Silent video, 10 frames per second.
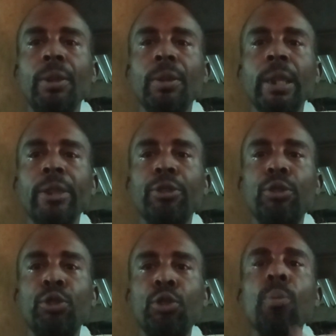they
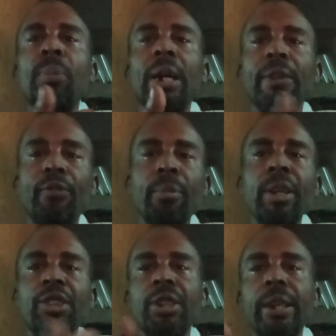took my
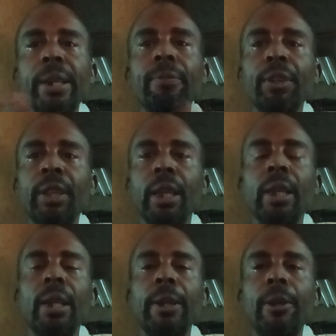information and
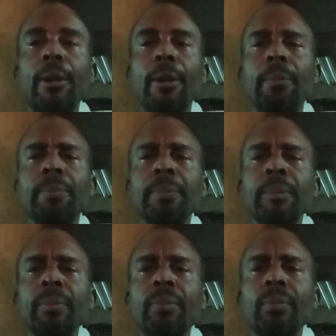everything, and
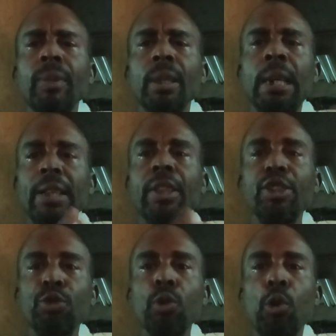got
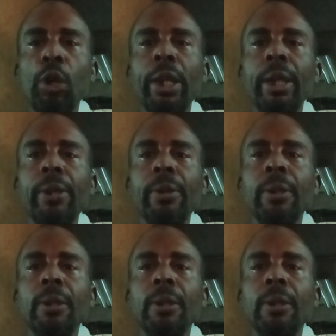things rolling,